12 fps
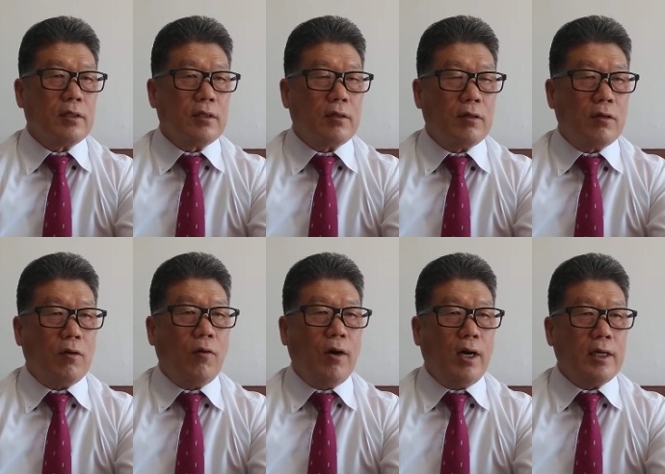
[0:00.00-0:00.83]

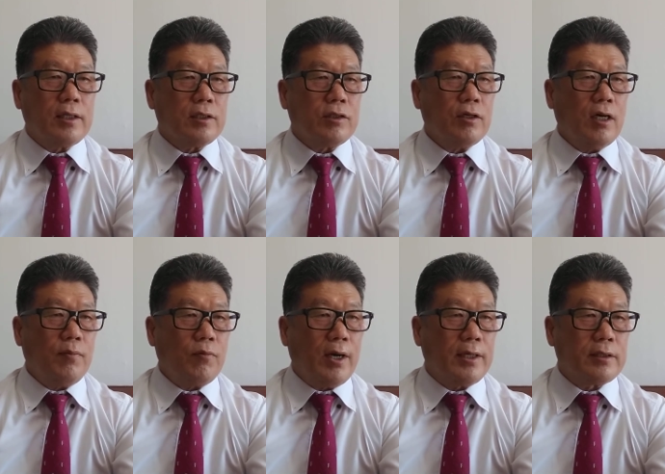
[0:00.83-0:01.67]
or share
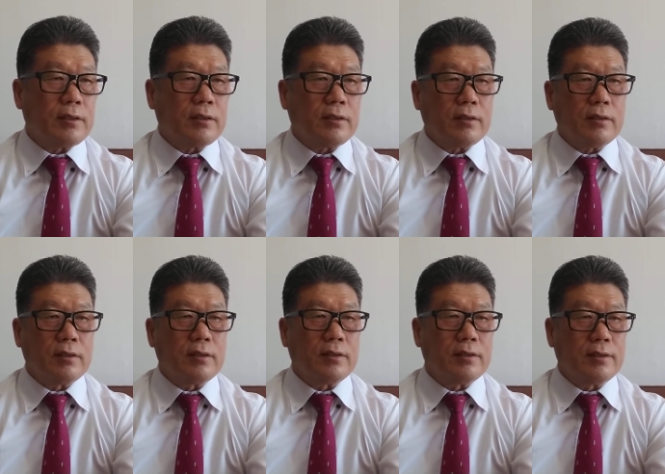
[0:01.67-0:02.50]
price,
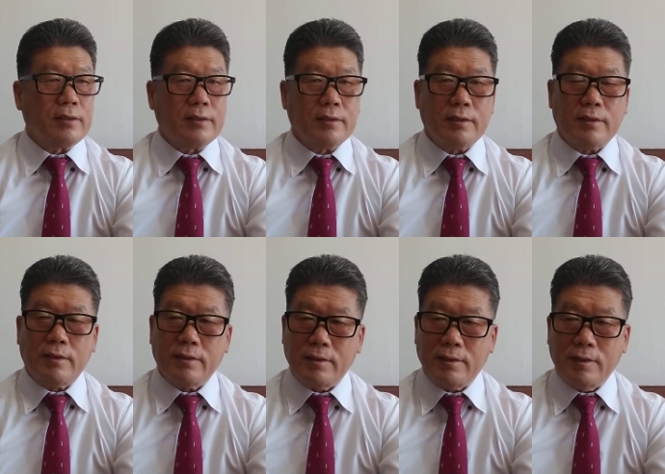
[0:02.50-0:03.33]

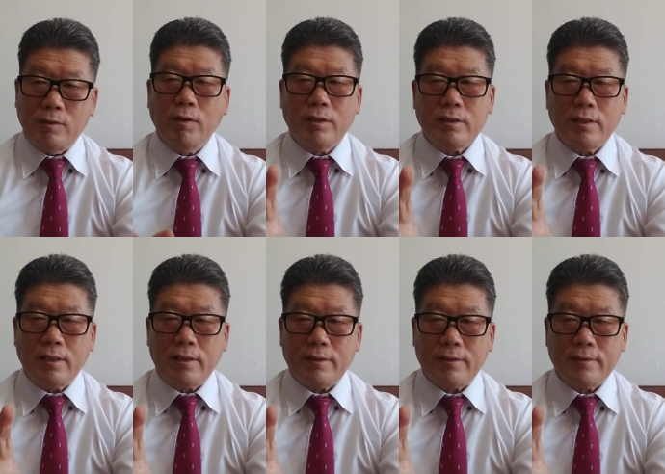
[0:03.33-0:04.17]
you understand?
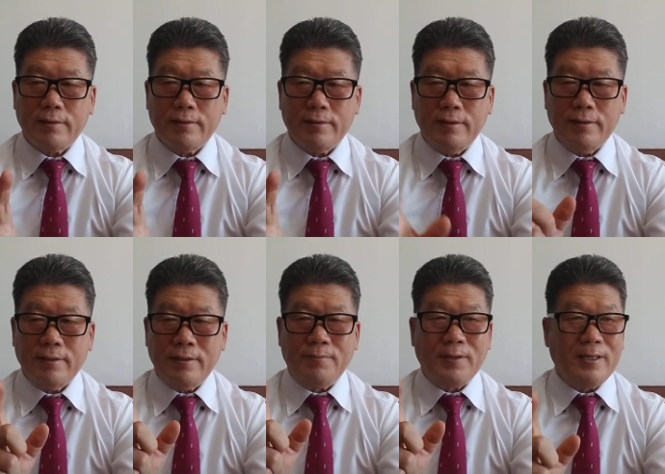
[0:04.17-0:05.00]
This
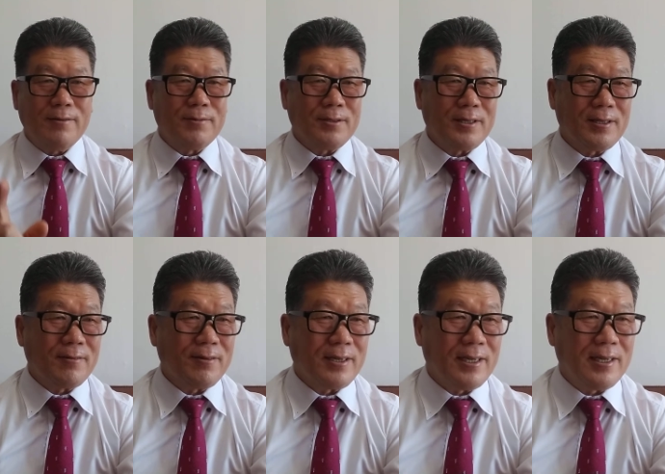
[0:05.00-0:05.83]
is very important
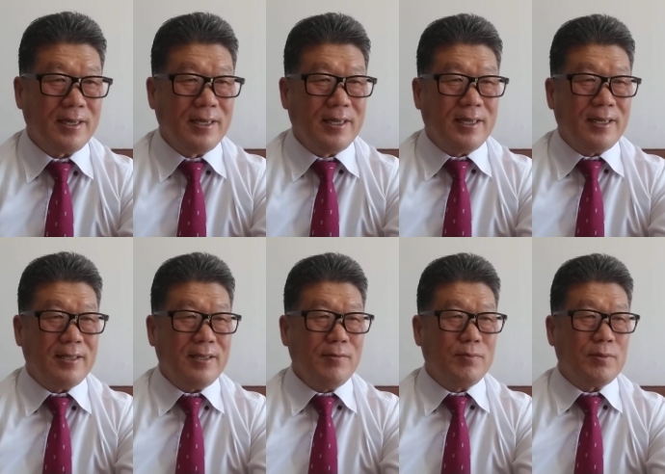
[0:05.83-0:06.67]
one. And
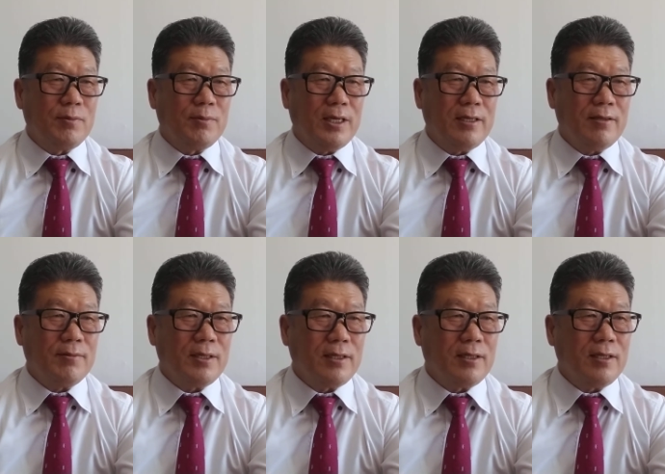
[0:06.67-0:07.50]
if
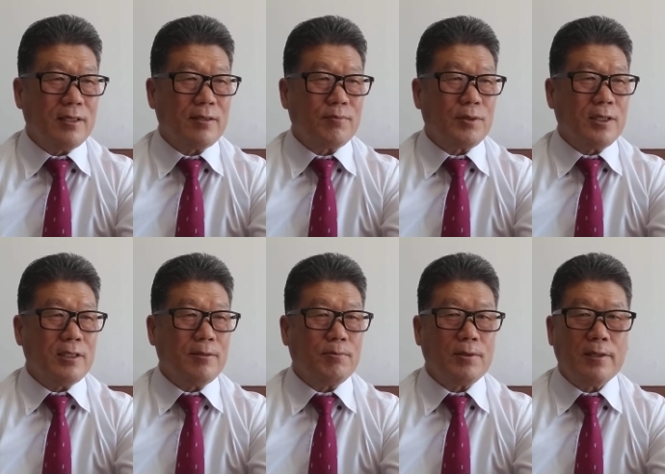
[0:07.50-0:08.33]
maybe this
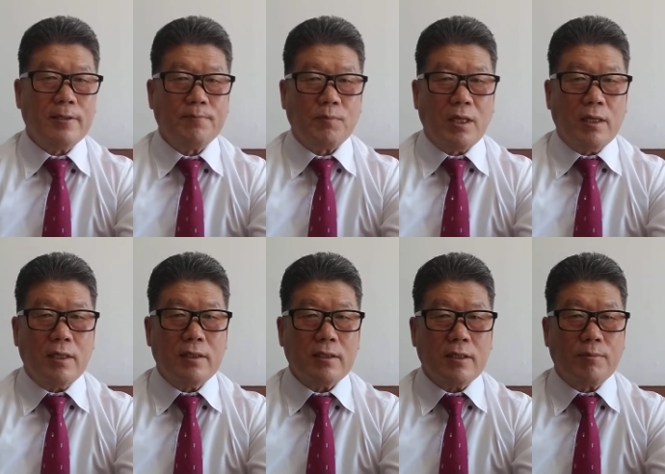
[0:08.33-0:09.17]
principle
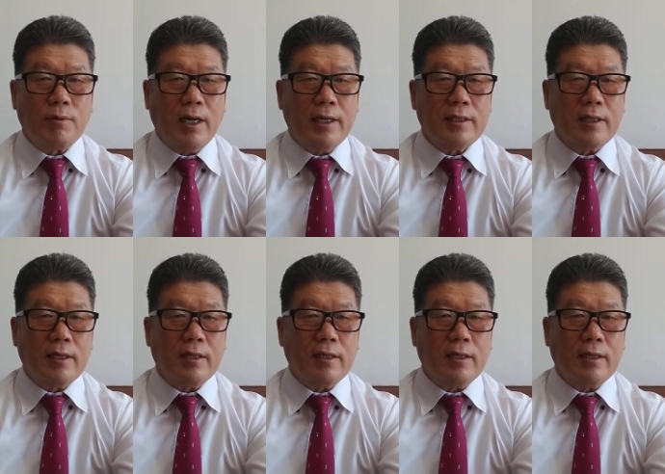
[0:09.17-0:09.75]
is applied,